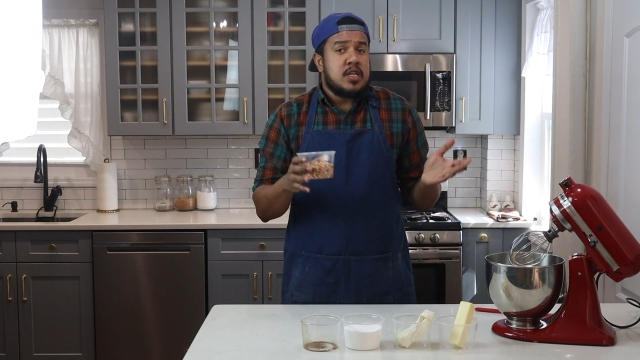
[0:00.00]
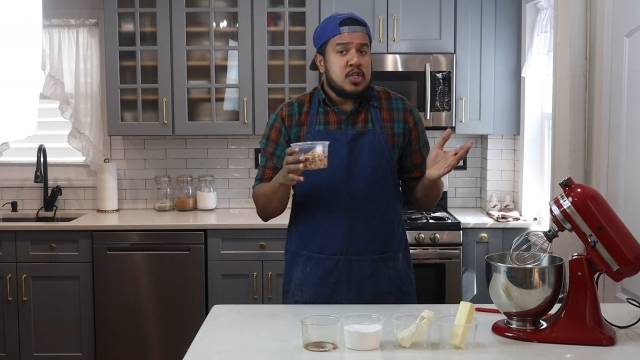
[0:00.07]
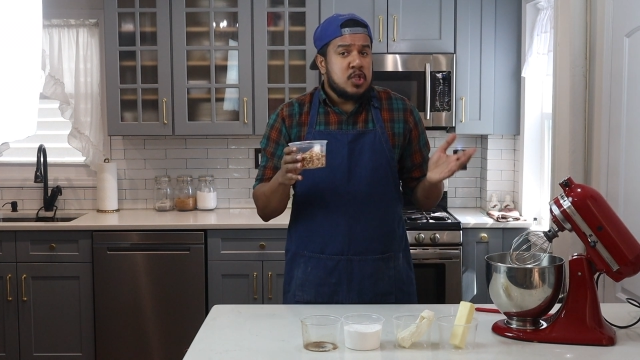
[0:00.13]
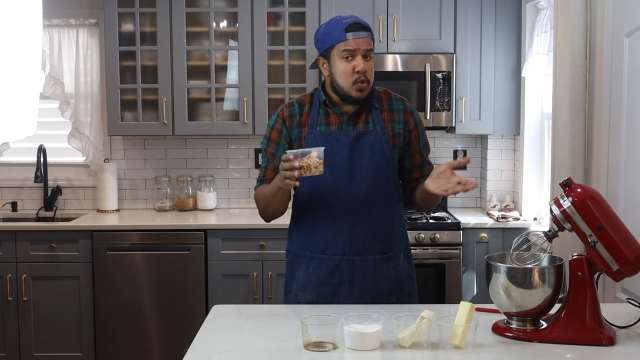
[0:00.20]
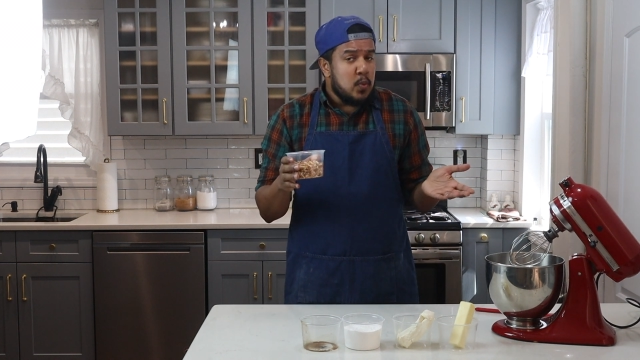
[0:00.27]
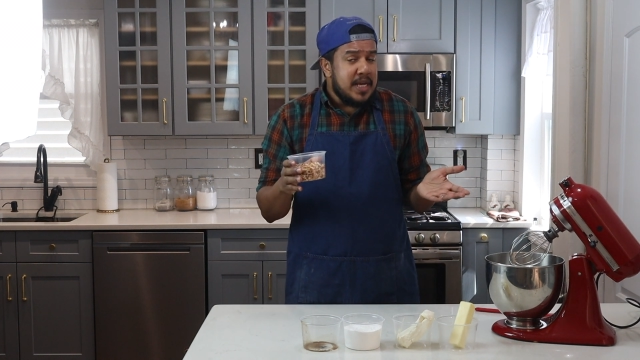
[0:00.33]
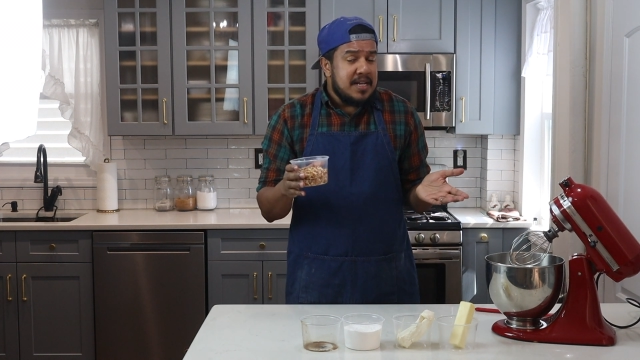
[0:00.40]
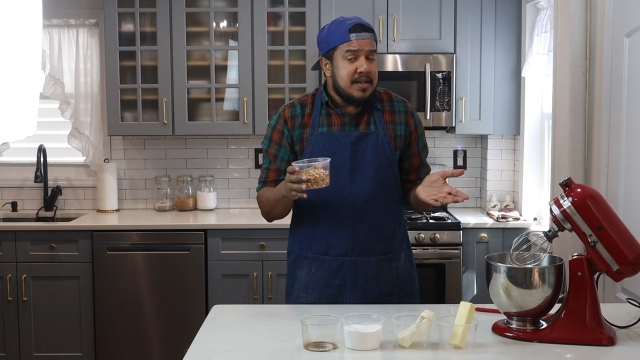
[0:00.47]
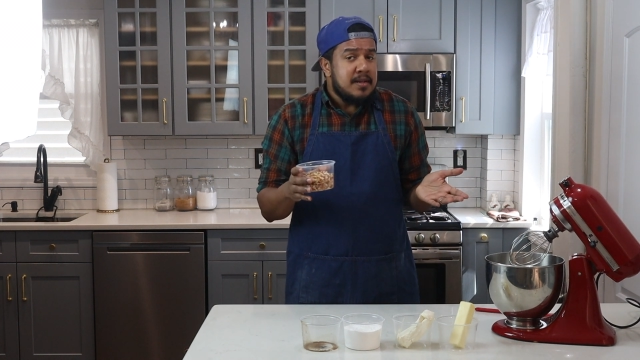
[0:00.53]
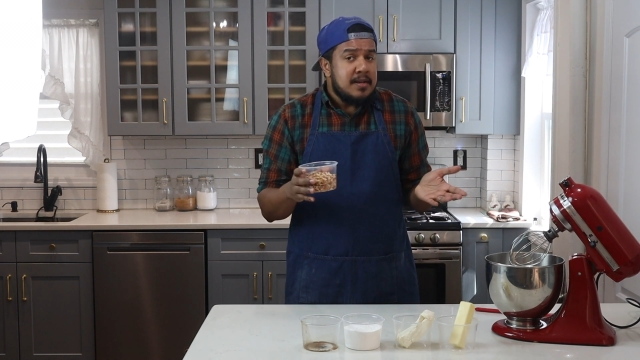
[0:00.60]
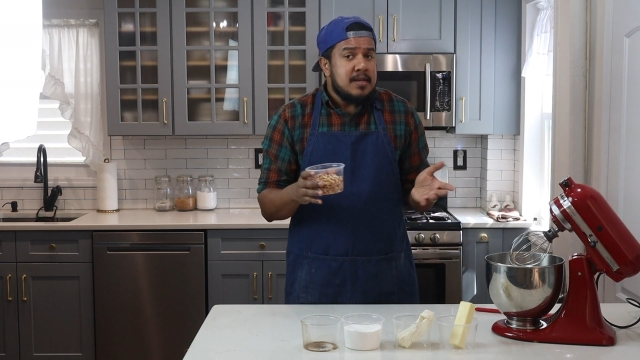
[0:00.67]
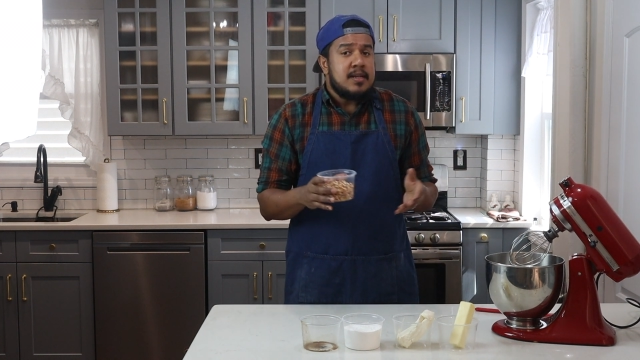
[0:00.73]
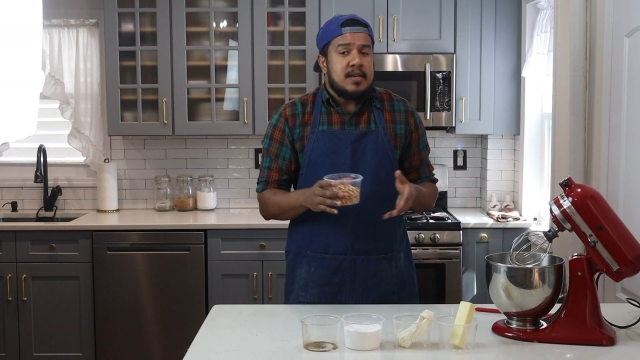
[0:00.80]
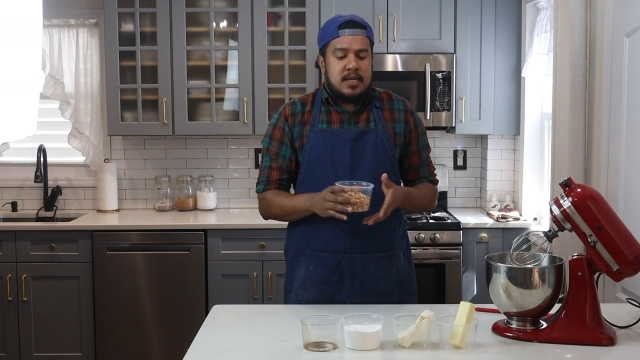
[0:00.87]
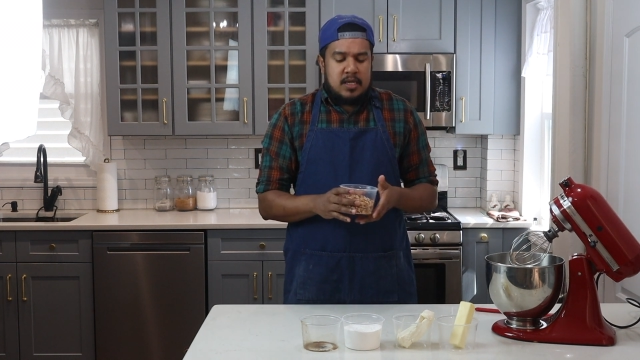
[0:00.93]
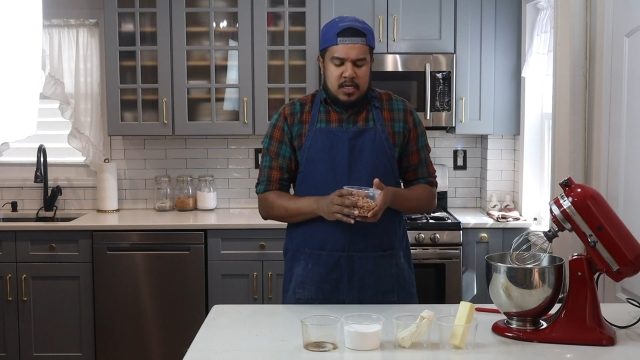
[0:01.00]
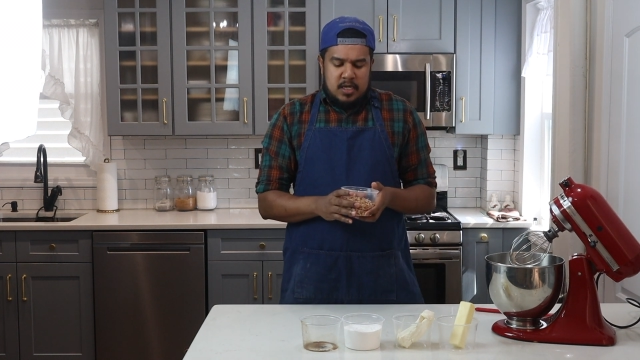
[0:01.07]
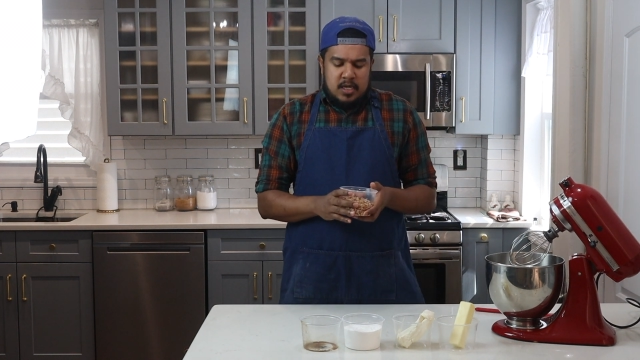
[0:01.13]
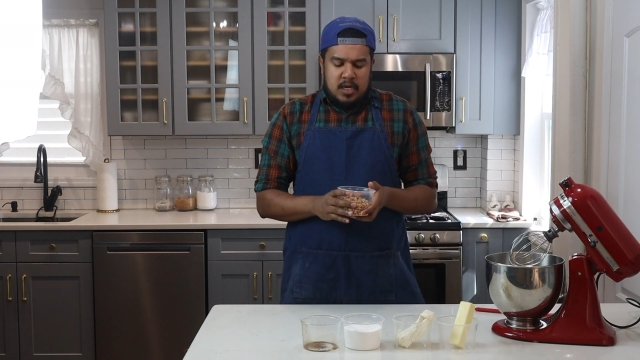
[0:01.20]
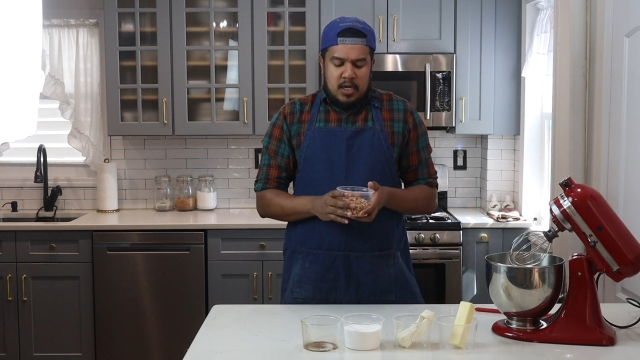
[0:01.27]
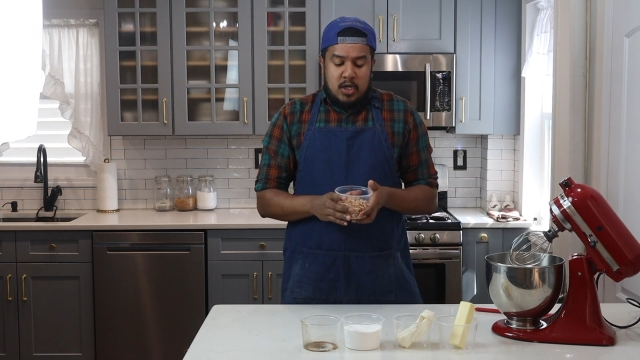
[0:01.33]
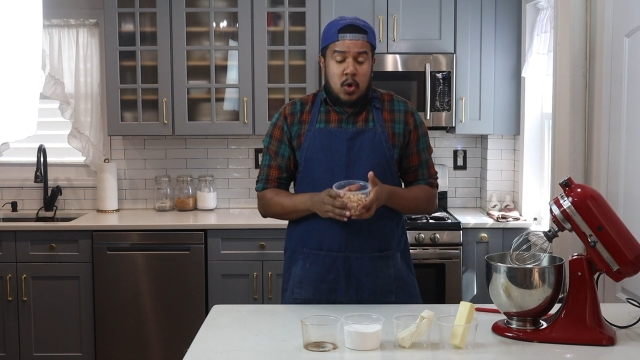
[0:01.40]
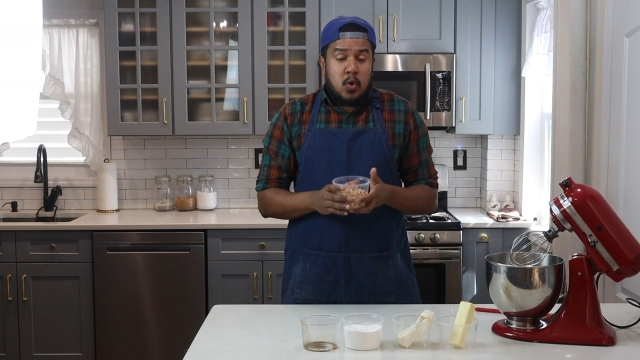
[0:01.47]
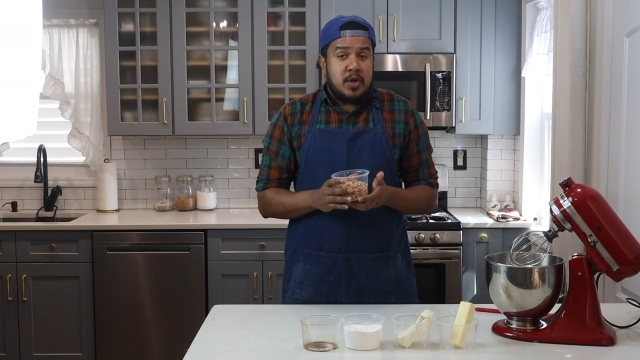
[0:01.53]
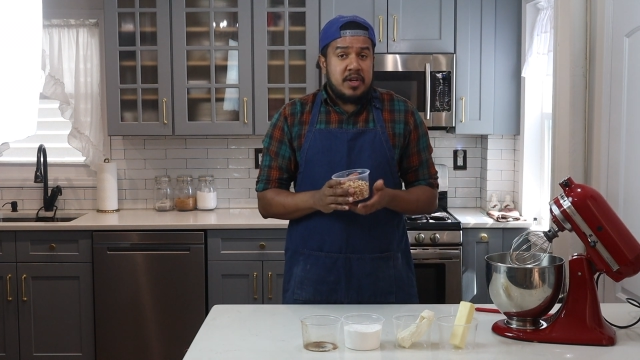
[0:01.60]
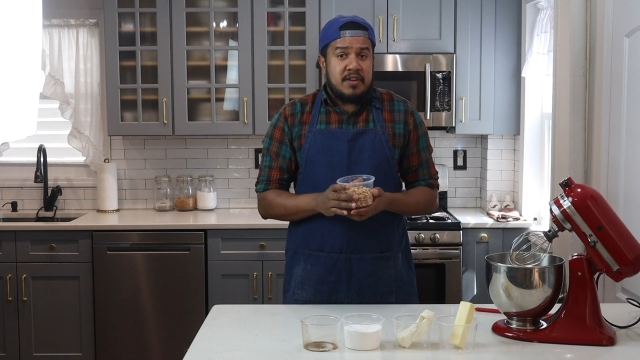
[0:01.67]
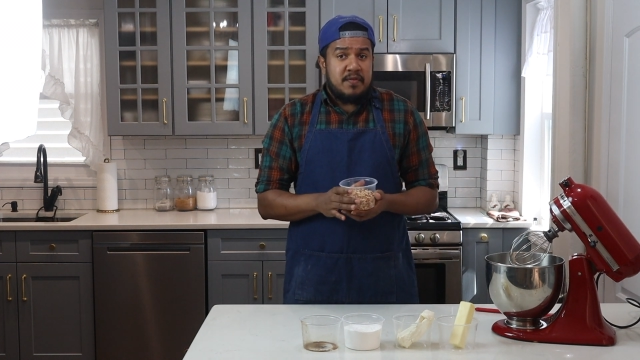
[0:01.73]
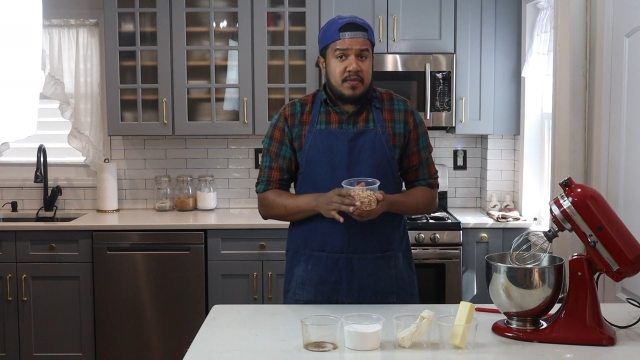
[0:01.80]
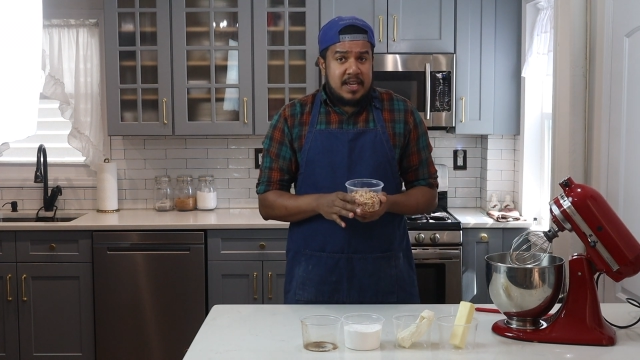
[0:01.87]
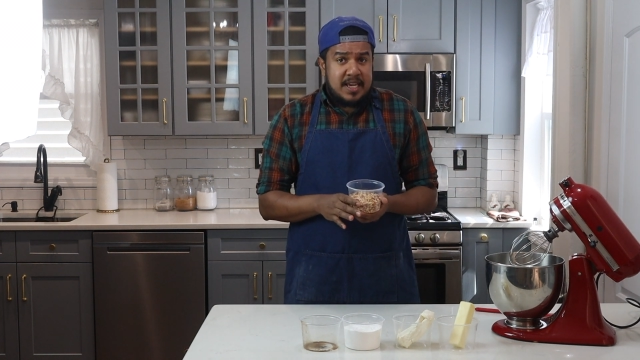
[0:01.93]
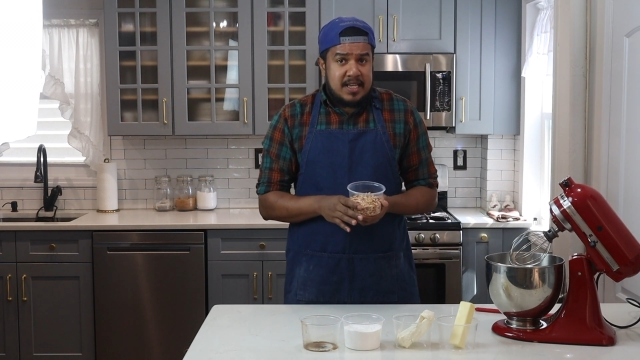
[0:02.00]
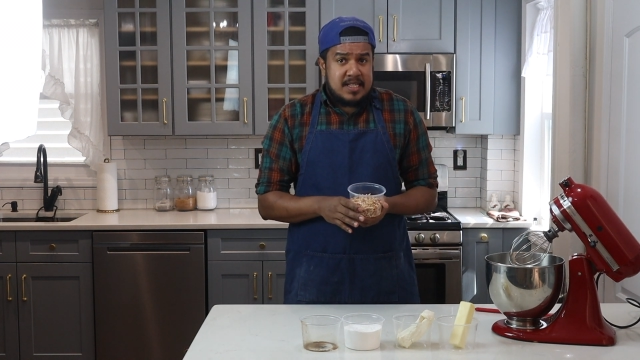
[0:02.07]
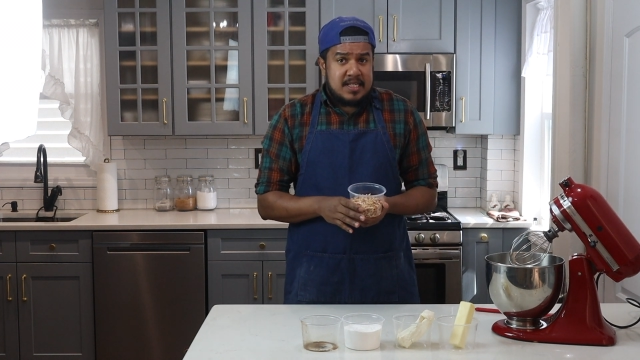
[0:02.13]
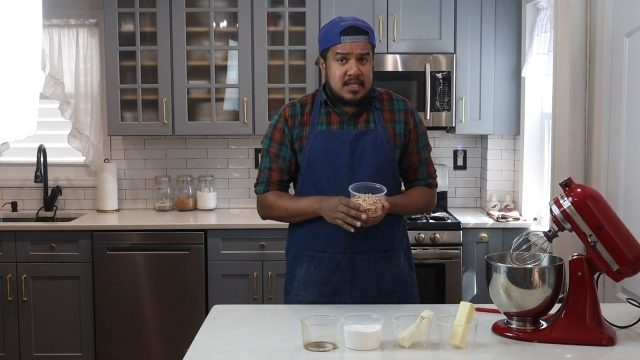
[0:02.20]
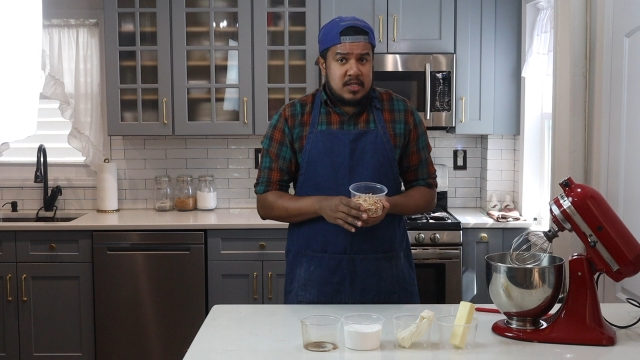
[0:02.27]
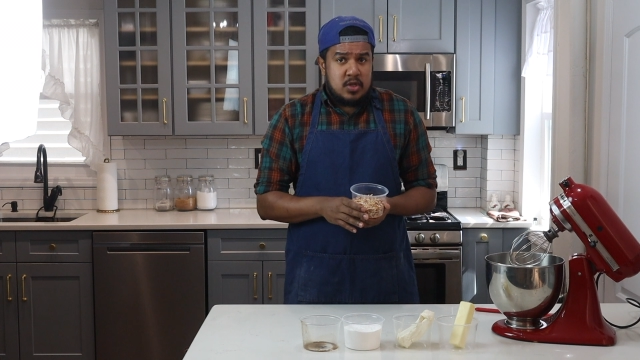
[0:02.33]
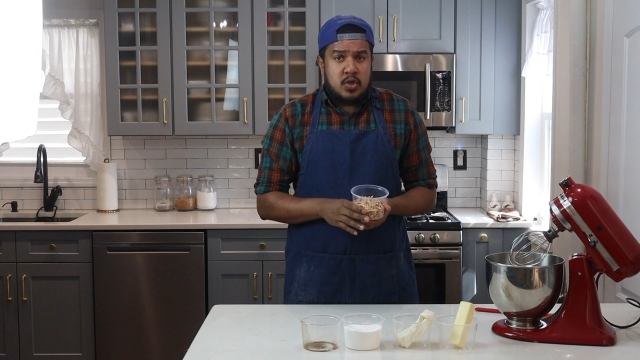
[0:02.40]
sweetened coconut flakes.